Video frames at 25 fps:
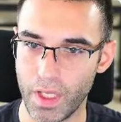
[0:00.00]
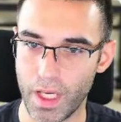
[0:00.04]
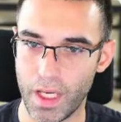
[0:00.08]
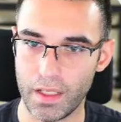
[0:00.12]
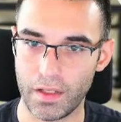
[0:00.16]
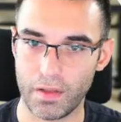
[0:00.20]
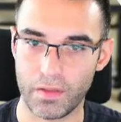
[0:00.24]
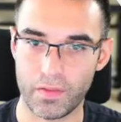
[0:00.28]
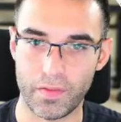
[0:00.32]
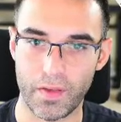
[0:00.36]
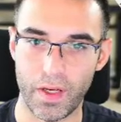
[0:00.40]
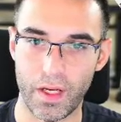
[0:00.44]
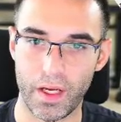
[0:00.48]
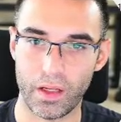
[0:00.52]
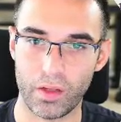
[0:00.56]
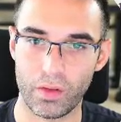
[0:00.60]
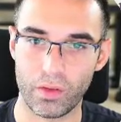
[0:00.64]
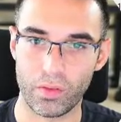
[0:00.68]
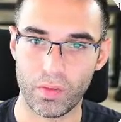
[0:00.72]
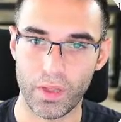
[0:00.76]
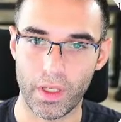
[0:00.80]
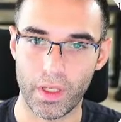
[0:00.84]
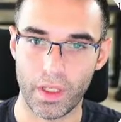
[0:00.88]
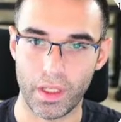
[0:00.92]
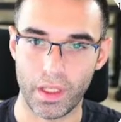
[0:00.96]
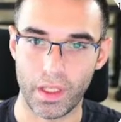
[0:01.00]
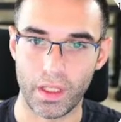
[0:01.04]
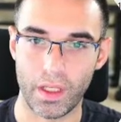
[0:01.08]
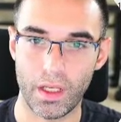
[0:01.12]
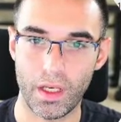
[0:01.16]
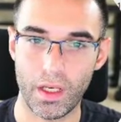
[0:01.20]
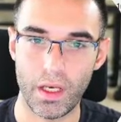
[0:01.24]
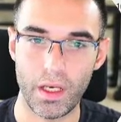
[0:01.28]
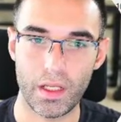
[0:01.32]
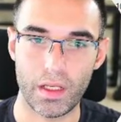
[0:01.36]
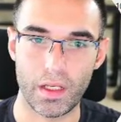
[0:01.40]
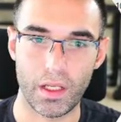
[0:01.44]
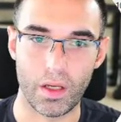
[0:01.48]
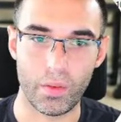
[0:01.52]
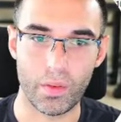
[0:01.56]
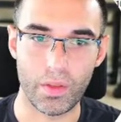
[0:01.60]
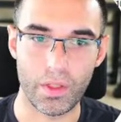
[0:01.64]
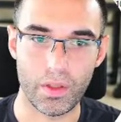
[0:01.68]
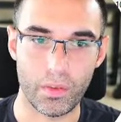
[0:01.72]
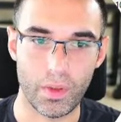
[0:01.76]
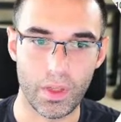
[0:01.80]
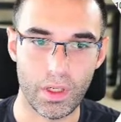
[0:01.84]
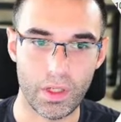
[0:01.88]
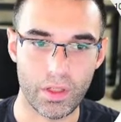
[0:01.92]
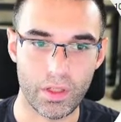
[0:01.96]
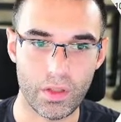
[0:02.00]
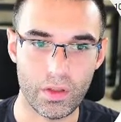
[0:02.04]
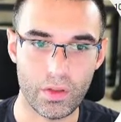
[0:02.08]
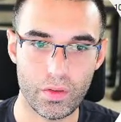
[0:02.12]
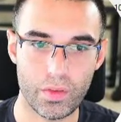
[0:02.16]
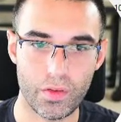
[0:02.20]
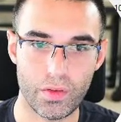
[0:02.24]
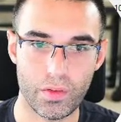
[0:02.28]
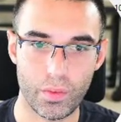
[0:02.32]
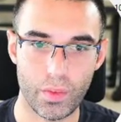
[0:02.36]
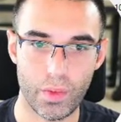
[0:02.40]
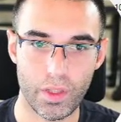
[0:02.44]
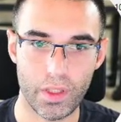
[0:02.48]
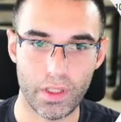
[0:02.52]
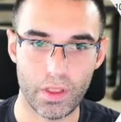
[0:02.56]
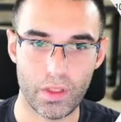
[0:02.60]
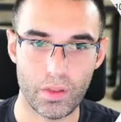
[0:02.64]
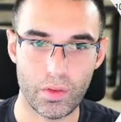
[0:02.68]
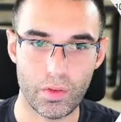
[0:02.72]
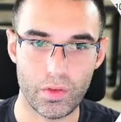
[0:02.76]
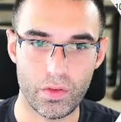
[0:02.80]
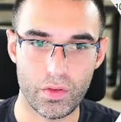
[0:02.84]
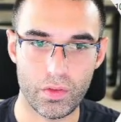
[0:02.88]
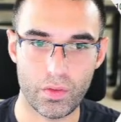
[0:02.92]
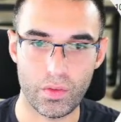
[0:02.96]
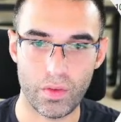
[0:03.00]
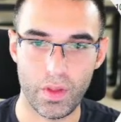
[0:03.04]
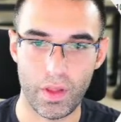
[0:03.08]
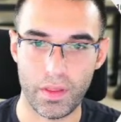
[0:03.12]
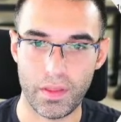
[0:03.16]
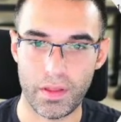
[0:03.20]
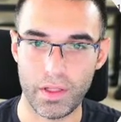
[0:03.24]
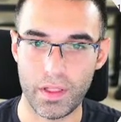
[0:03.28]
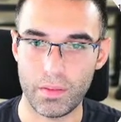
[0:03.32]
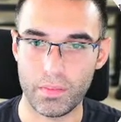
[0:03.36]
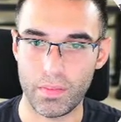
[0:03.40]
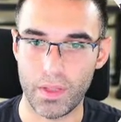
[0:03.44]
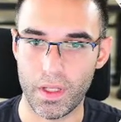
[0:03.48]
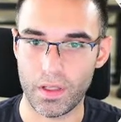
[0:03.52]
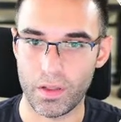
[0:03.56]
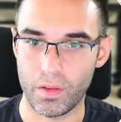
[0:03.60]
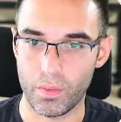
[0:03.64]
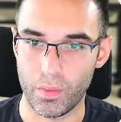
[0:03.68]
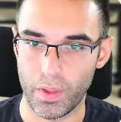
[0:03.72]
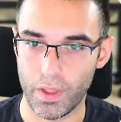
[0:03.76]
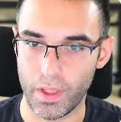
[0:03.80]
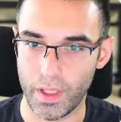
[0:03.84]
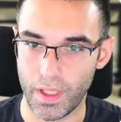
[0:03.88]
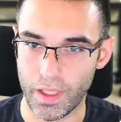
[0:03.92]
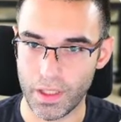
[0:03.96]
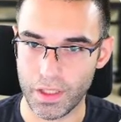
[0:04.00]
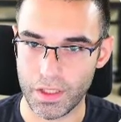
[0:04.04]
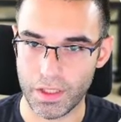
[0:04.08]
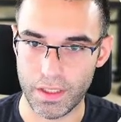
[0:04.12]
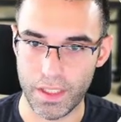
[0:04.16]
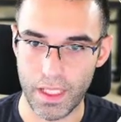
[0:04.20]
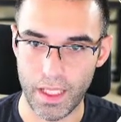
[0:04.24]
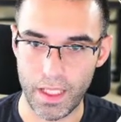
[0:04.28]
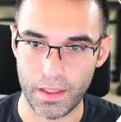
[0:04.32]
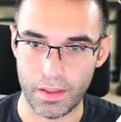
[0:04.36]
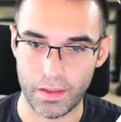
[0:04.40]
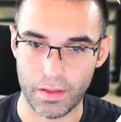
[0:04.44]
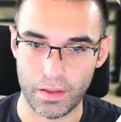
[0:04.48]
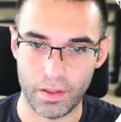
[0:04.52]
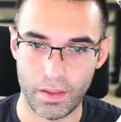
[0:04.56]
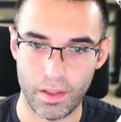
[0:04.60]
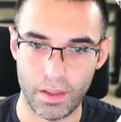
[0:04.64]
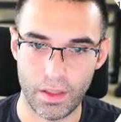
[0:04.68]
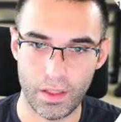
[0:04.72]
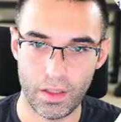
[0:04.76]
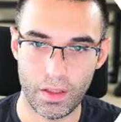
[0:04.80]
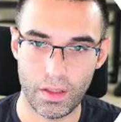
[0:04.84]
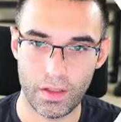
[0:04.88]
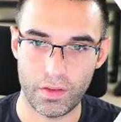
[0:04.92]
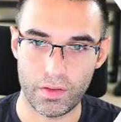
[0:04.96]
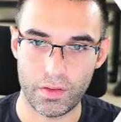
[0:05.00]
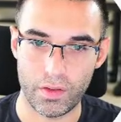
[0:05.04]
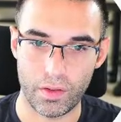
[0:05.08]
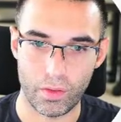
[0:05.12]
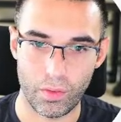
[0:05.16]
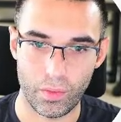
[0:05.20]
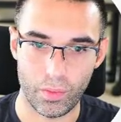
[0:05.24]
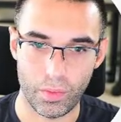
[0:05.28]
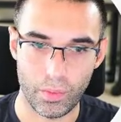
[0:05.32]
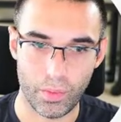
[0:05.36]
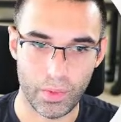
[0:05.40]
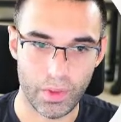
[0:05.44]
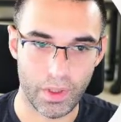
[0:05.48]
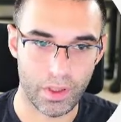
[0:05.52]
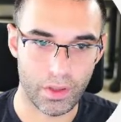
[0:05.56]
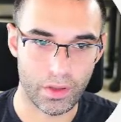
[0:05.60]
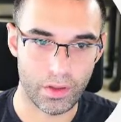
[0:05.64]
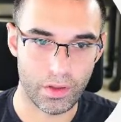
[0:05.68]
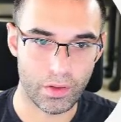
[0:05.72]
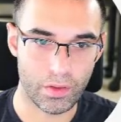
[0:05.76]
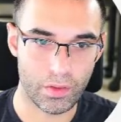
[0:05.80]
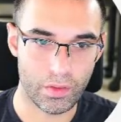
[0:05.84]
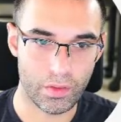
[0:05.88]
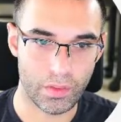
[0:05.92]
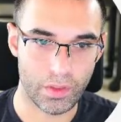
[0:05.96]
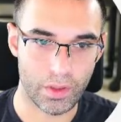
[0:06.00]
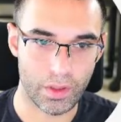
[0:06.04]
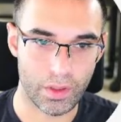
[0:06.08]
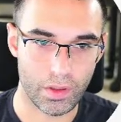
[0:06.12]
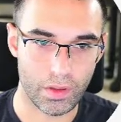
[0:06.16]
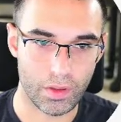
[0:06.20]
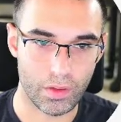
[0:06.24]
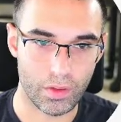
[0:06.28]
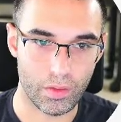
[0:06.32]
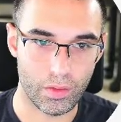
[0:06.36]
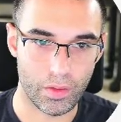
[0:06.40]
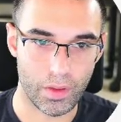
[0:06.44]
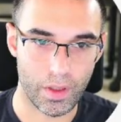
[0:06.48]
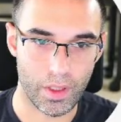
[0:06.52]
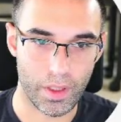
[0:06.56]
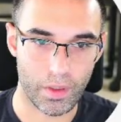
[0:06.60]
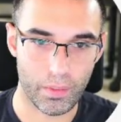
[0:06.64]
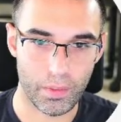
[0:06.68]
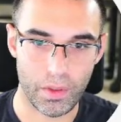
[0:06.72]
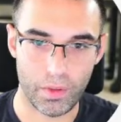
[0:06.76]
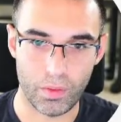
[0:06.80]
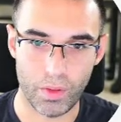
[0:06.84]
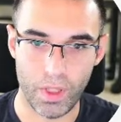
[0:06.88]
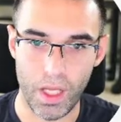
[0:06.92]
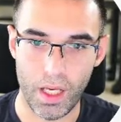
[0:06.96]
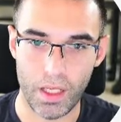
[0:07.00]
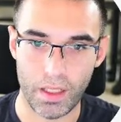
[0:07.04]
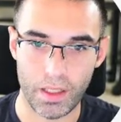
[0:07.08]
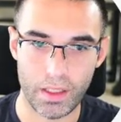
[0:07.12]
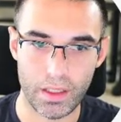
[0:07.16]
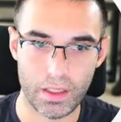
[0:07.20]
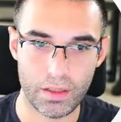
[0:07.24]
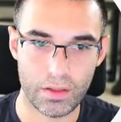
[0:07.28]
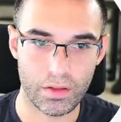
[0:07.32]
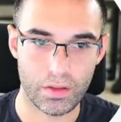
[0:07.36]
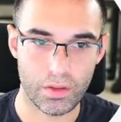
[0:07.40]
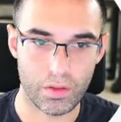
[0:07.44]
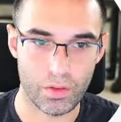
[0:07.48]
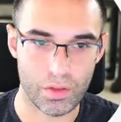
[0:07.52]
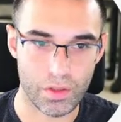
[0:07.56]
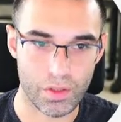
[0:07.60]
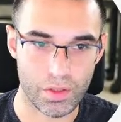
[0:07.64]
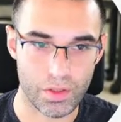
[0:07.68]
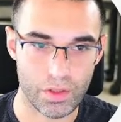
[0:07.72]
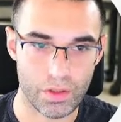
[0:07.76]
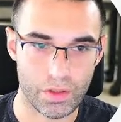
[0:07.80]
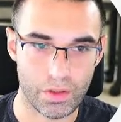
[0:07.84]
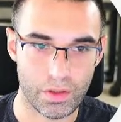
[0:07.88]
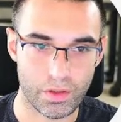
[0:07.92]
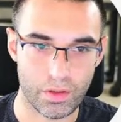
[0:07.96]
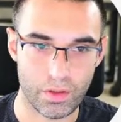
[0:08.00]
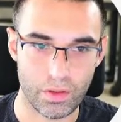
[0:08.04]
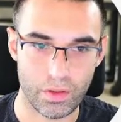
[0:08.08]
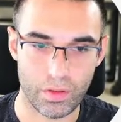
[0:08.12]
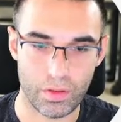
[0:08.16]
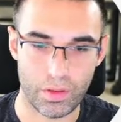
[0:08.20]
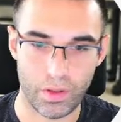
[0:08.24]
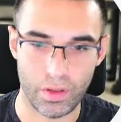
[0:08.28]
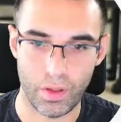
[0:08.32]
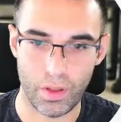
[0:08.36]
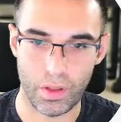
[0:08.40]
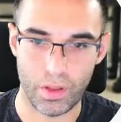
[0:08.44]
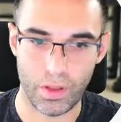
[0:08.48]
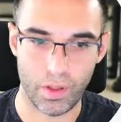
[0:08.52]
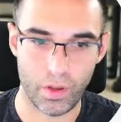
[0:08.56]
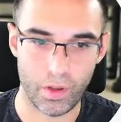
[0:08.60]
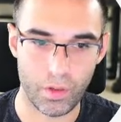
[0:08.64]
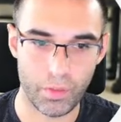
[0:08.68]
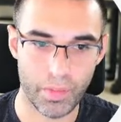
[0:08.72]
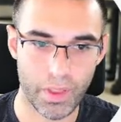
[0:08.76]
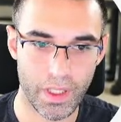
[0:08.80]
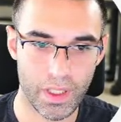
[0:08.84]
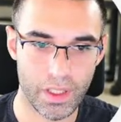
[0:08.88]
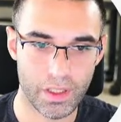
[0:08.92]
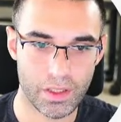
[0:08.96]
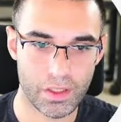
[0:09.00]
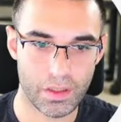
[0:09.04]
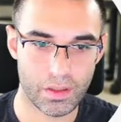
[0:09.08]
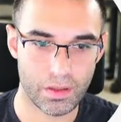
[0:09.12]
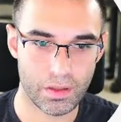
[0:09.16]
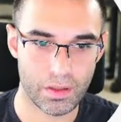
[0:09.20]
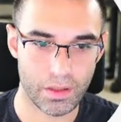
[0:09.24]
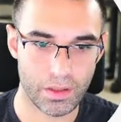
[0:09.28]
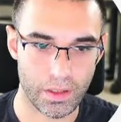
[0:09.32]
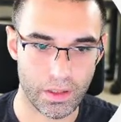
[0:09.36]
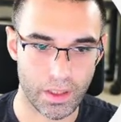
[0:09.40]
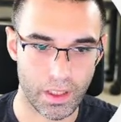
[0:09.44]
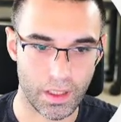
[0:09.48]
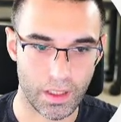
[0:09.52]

your file ready. Now what you want to do is you want to go to the theme that you want to actually edit. So what we're going to do is we're going to go, and when you log in, usually you're on the home page, click on